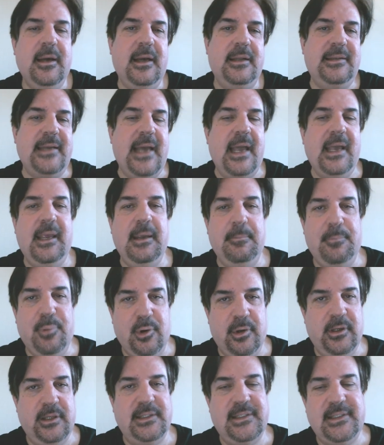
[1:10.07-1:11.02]
attacking
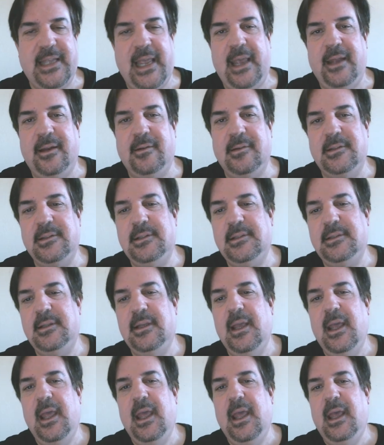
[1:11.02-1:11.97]
Bernie
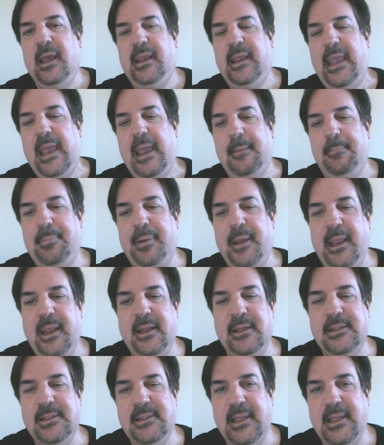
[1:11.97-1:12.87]
Sanders' campaign,